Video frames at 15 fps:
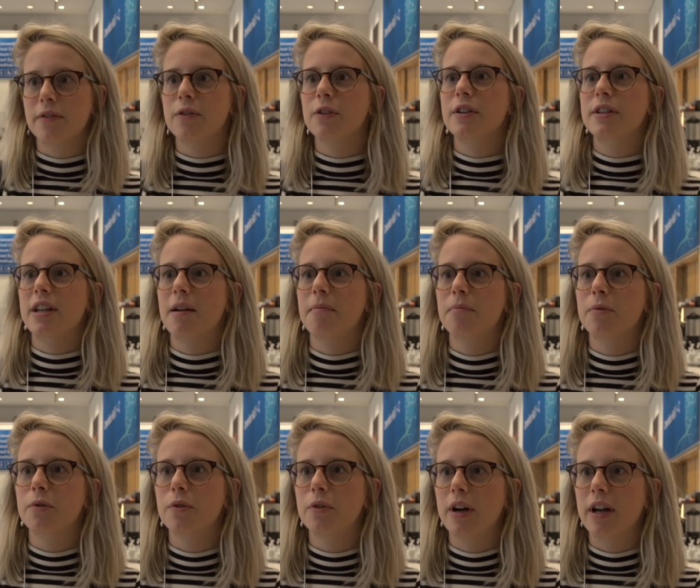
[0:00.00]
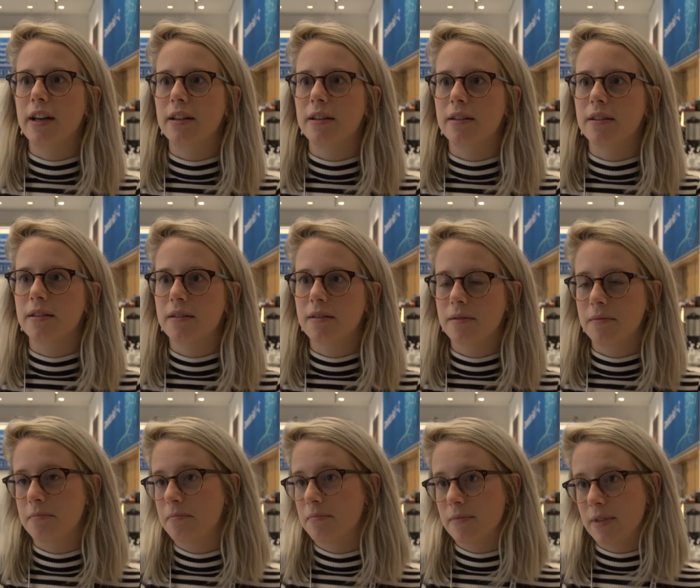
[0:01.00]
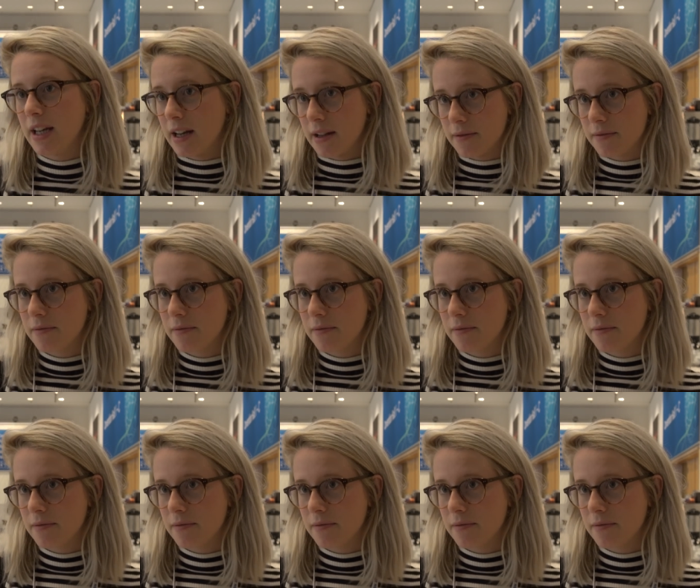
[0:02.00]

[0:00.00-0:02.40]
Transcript: for example, and yeah,